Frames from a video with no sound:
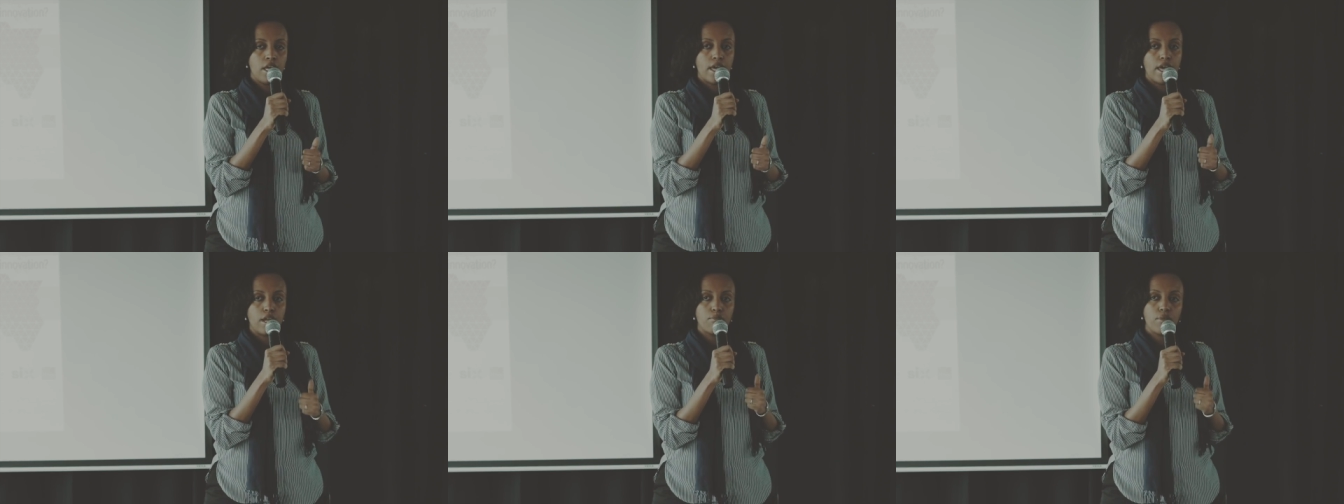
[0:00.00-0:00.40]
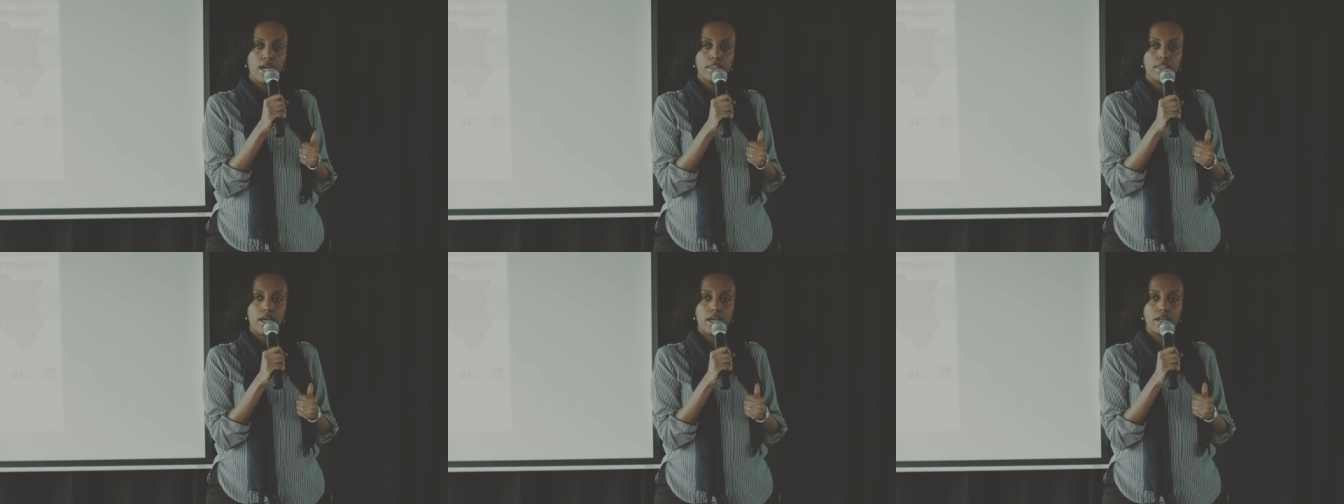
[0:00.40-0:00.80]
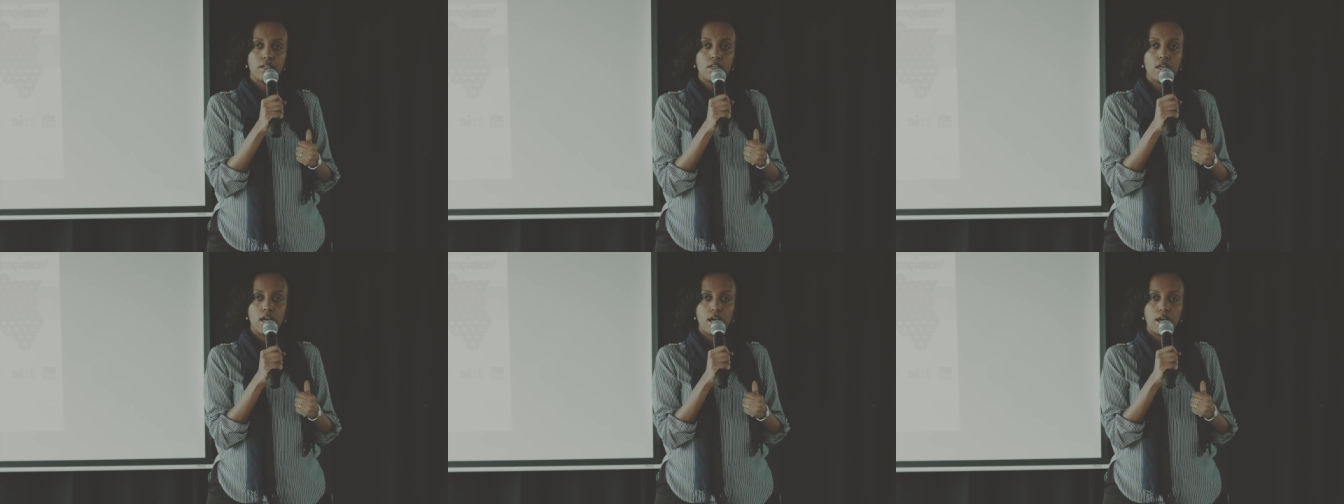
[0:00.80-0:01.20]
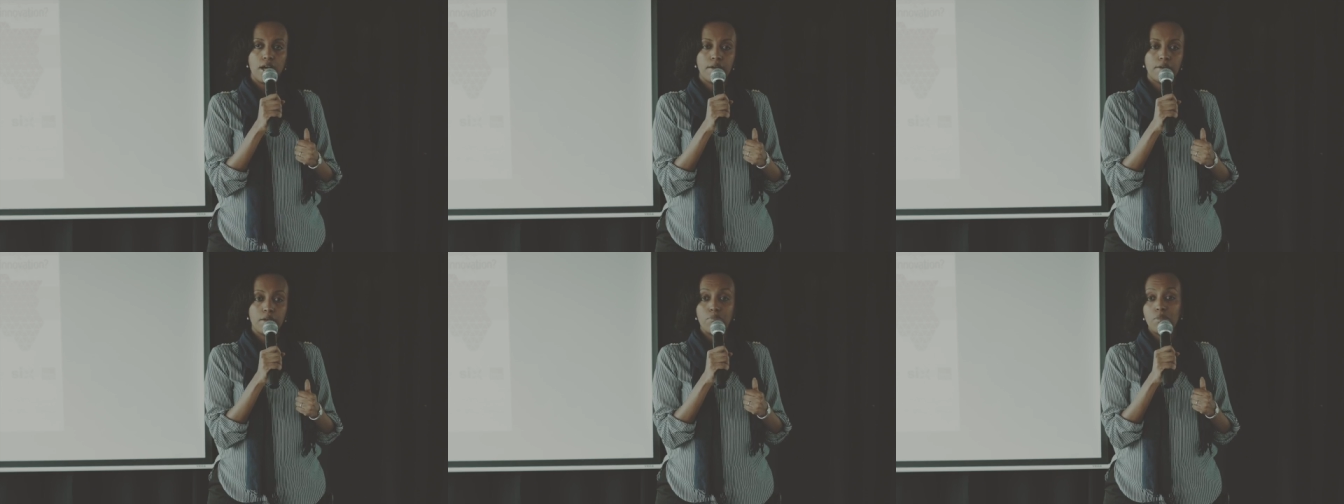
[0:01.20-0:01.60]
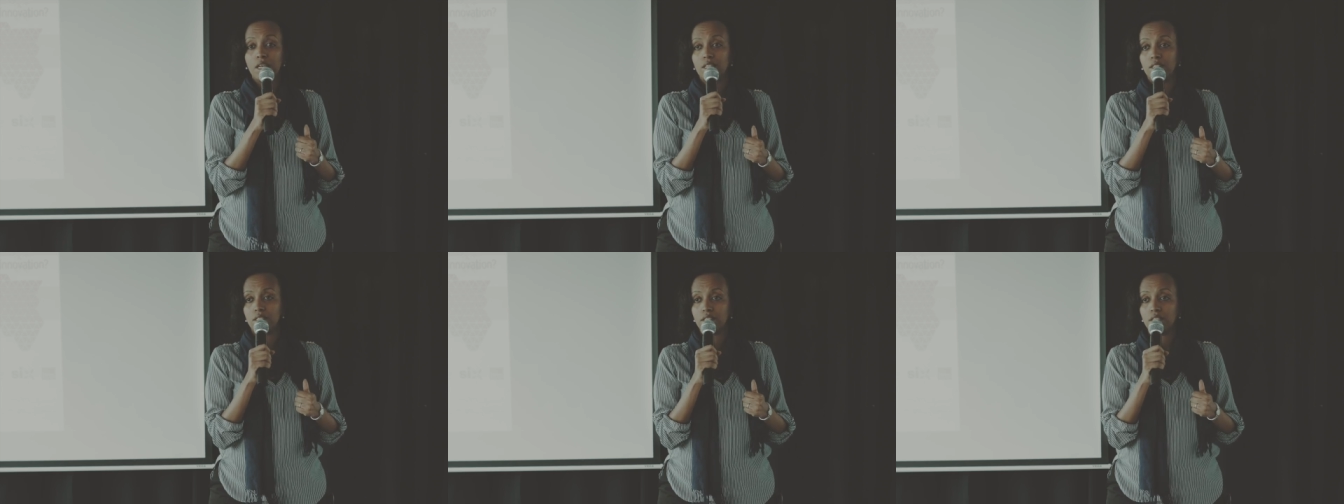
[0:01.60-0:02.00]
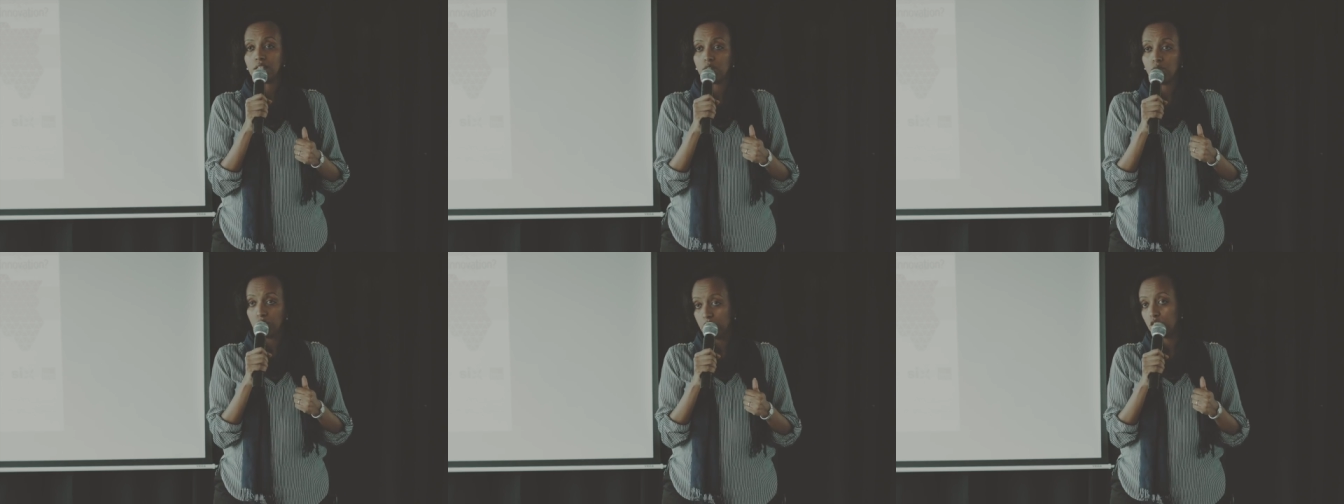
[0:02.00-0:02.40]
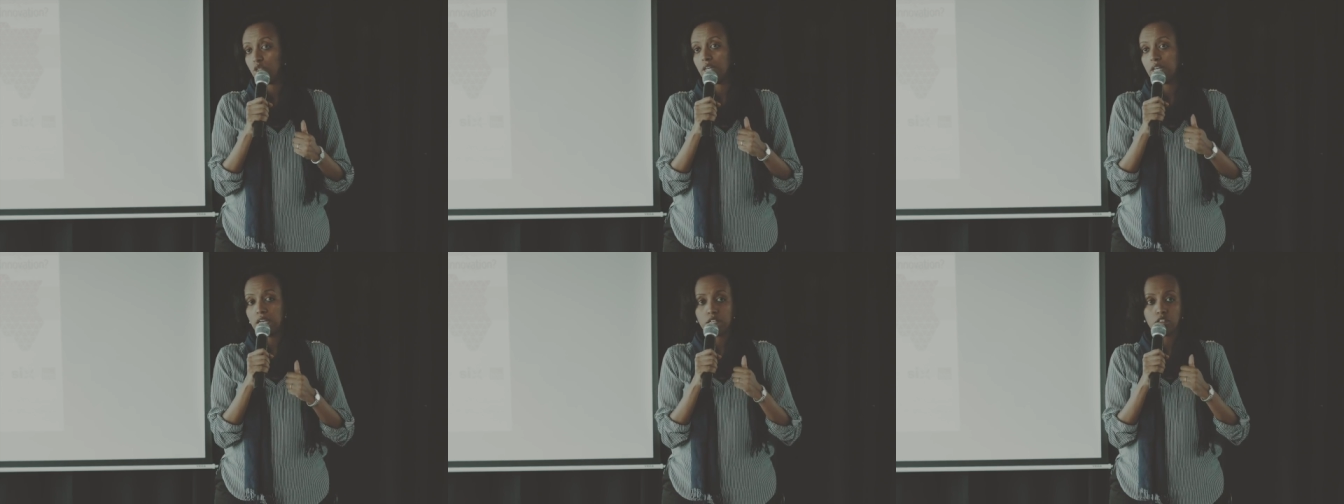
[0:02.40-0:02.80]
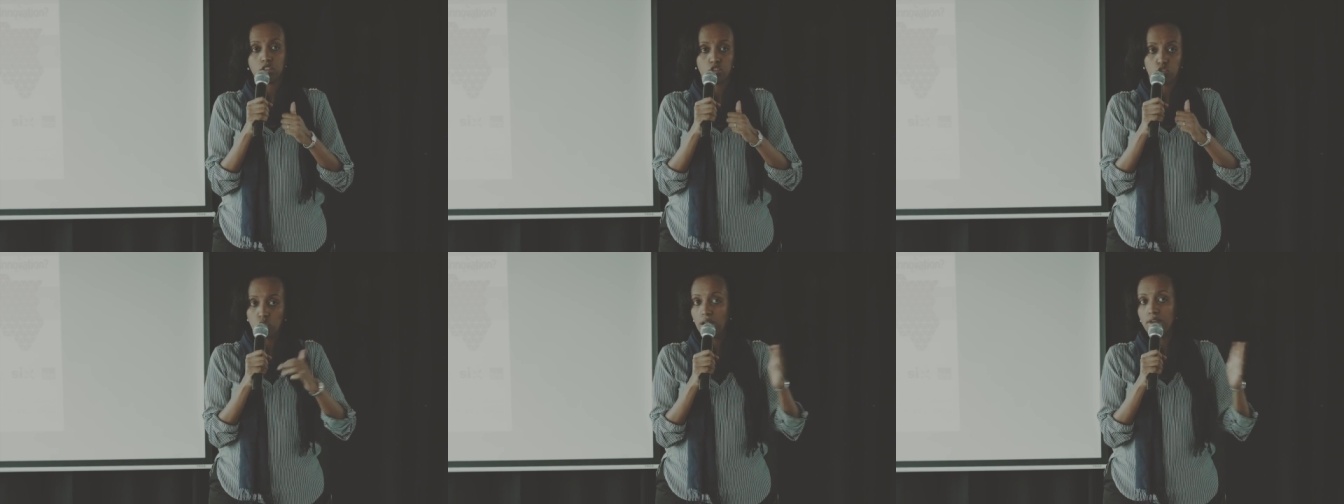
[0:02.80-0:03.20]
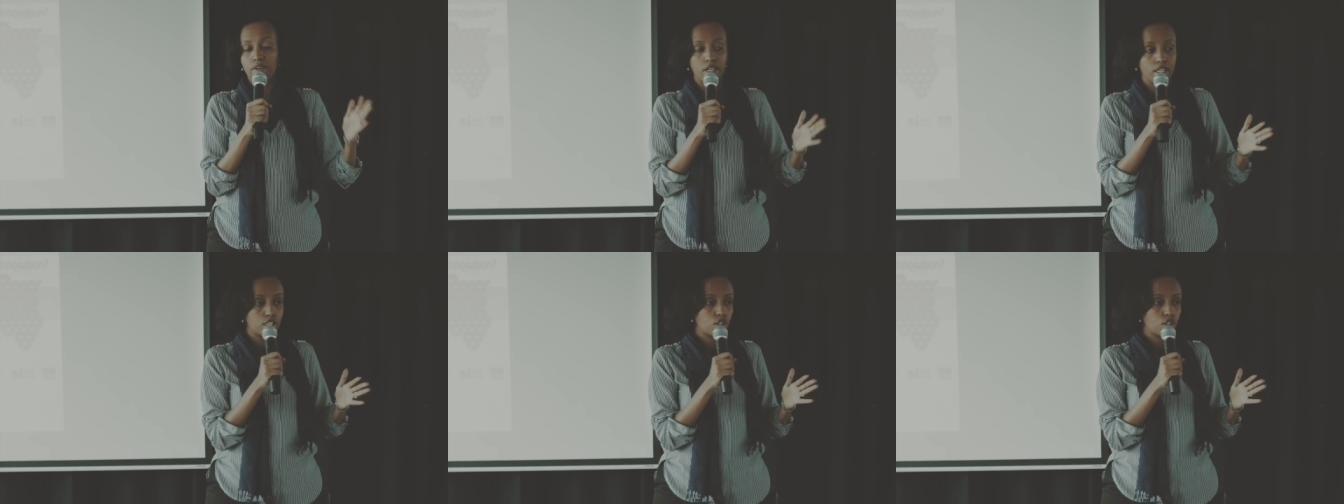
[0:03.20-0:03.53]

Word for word: And by that, uh, it means literally driving a